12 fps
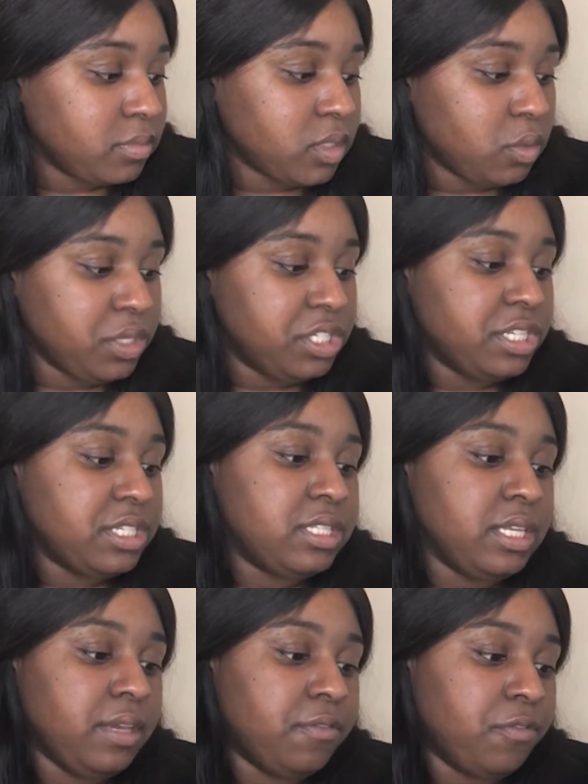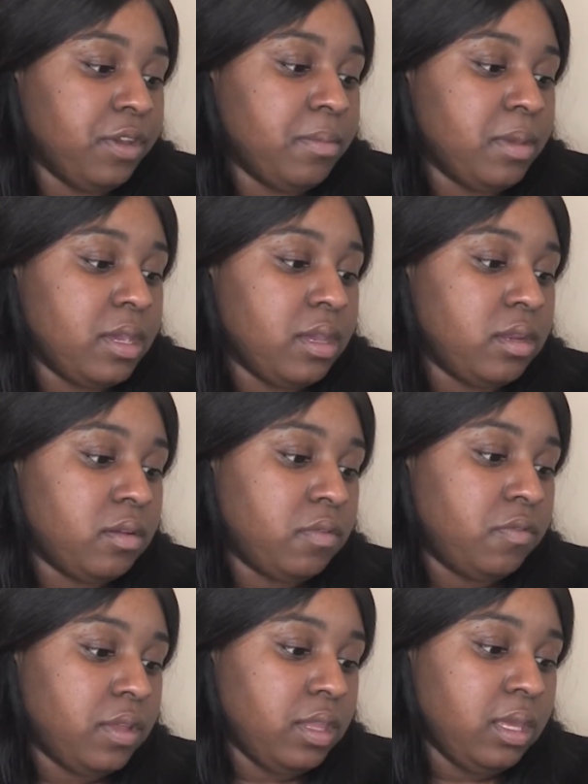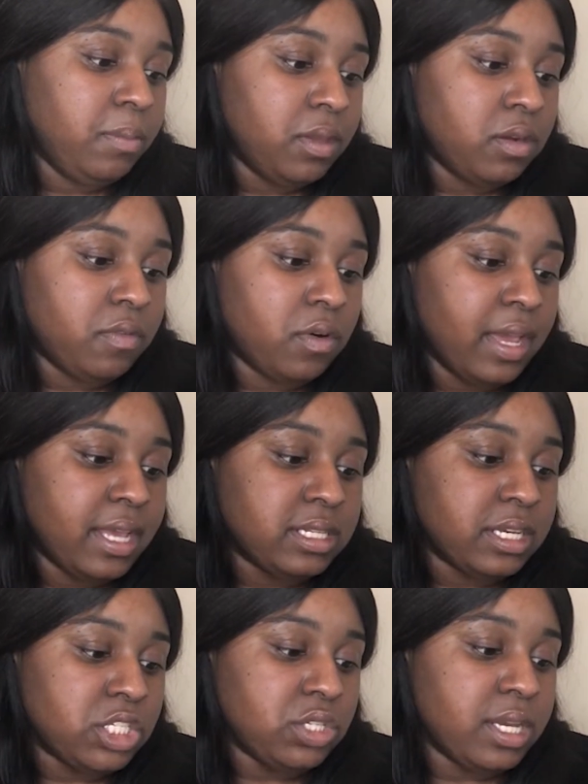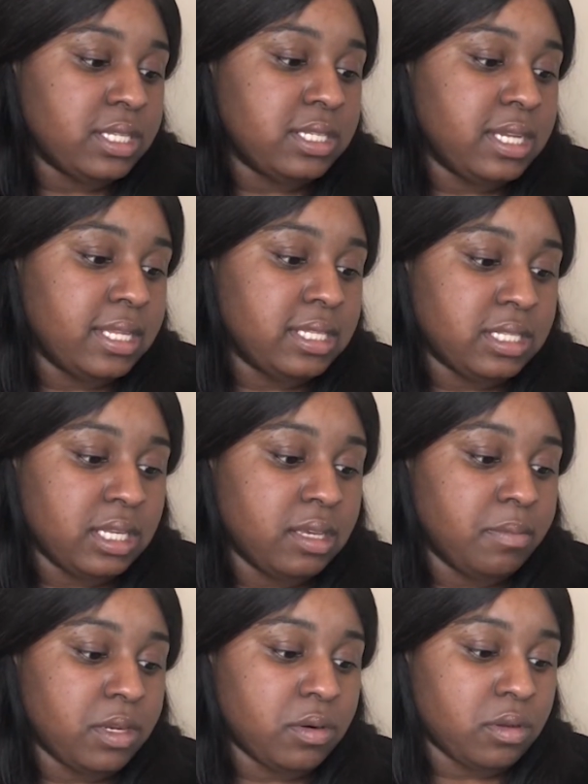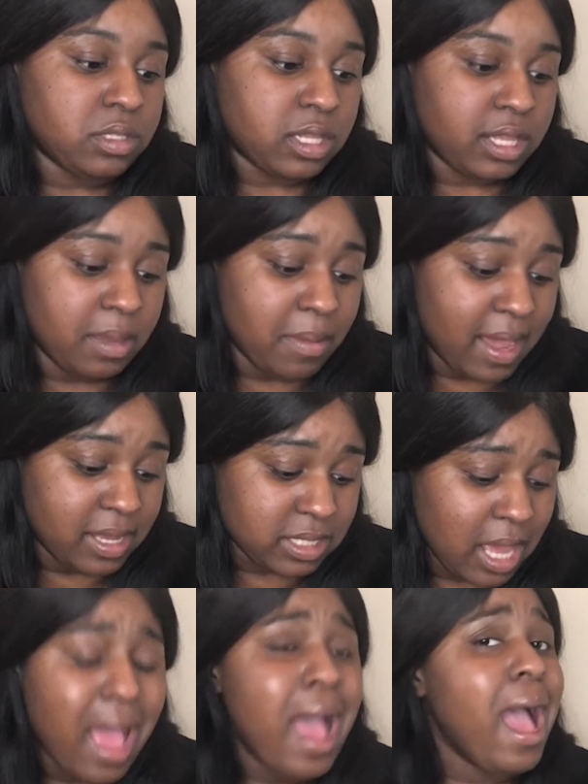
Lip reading: which is the Freeman Feeling Beautiful Anti-Stress Dead Sea Minerals Clay Mask.